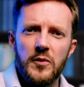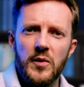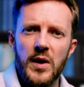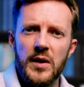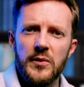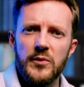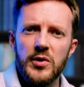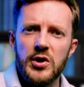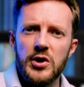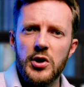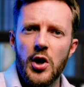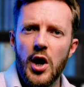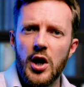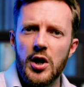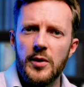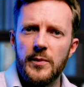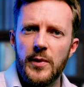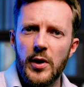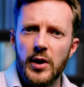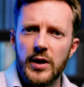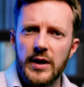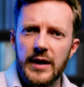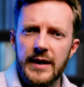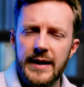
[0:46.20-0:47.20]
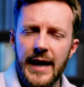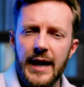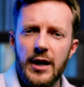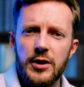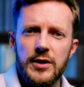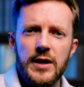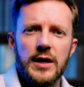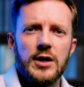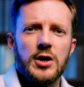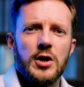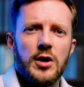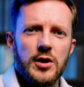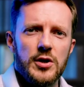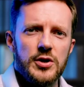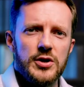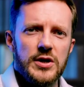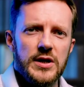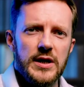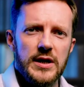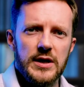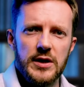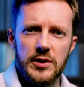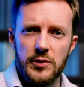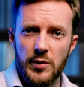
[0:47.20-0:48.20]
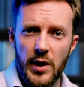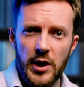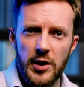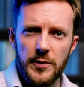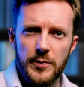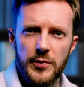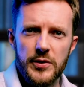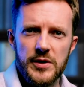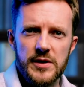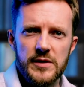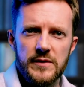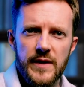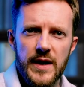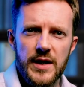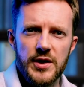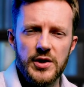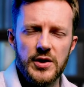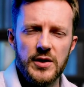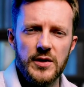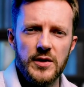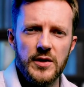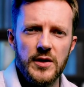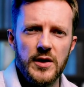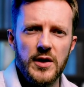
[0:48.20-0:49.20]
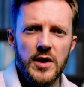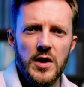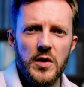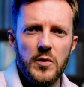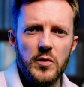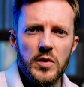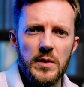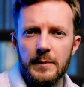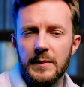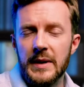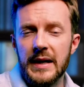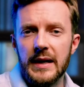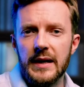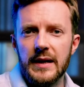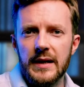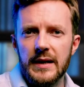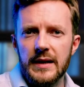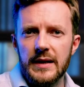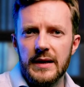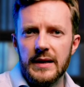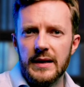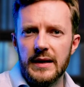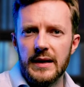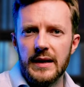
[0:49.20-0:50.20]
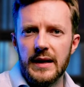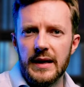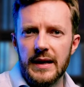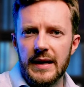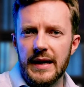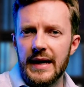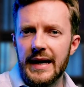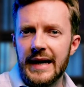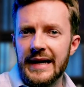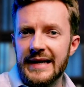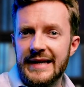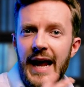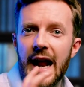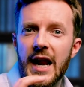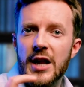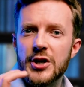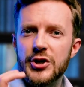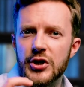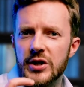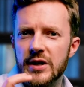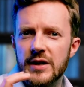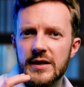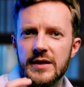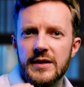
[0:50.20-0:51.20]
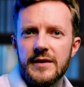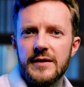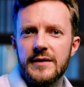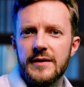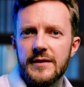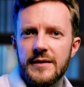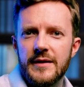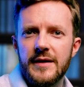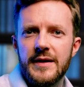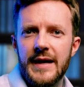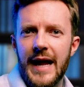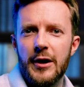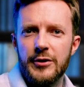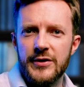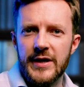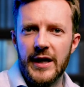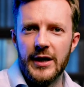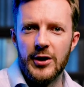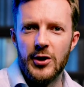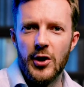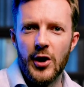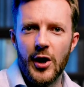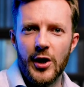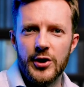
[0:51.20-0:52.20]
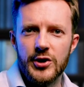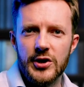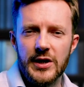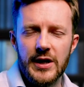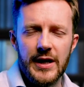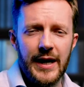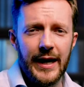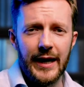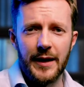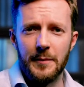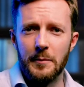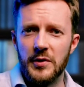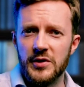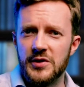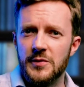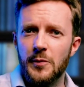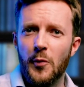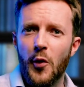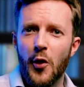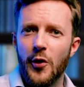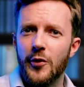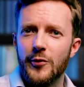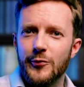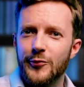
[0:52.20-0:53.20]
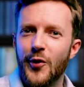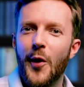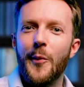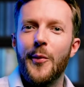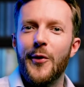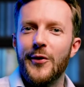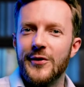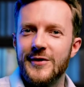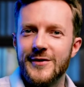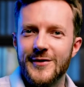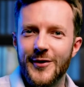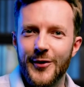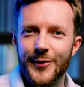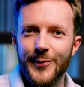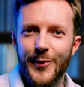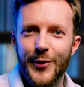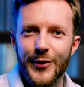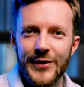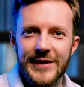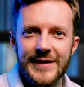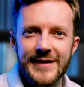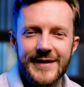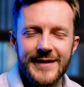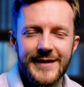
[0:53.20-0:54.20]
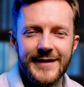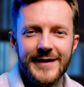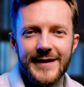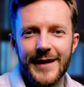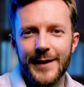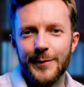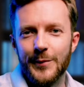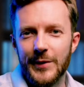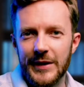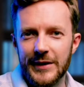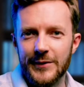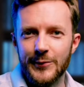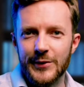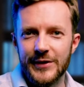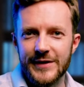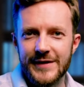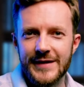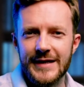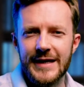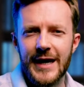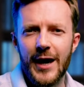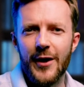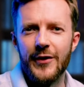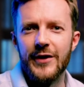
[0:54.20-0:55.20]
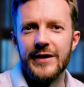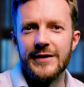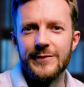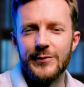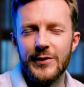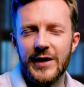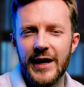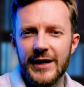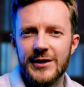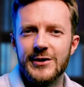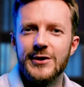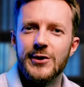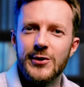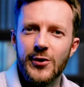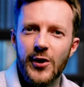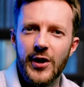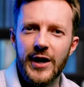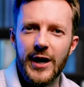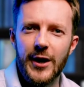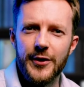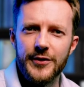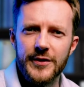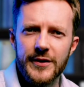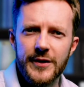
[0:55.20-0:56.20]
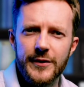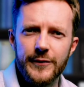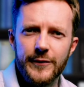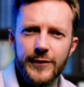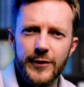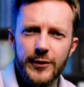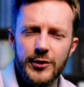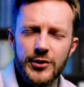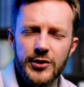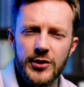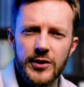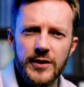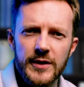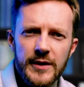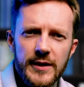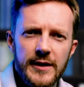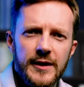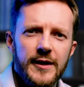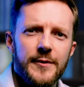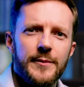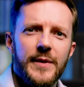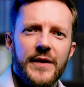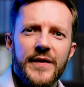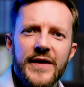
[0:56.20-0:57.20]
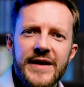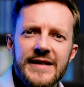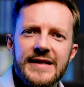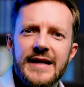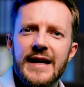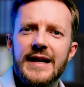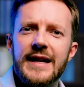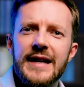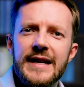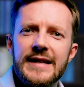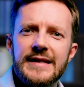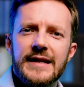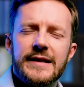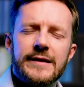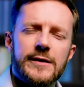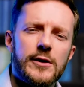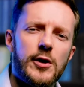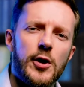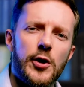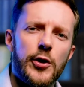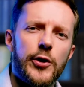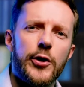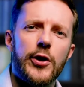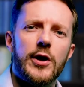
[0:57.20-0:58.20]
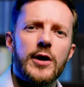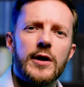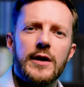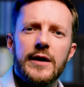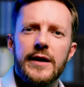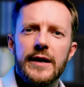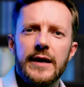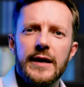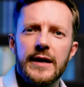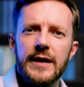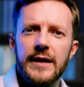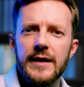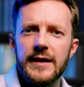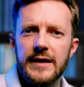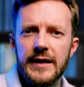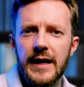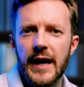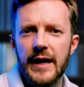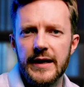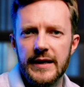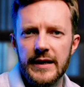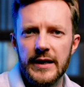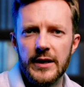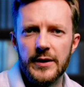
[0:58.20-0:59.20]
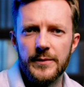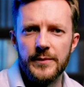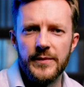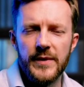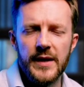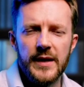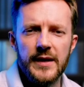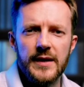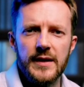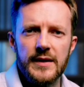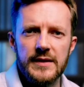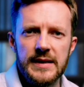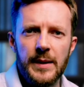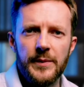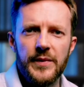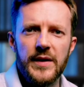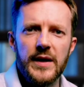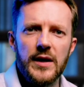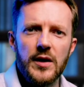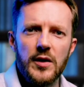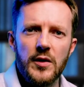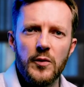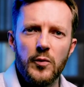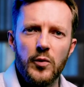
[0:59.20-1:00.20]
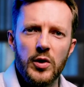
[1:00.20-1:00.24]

when we talk about nanotechnology in cryopreservation, we mean intelligent nanotechnology, like small robots almost. I mean, we'll see how this will actually turn out in the future, but this at least is currently the idea. Something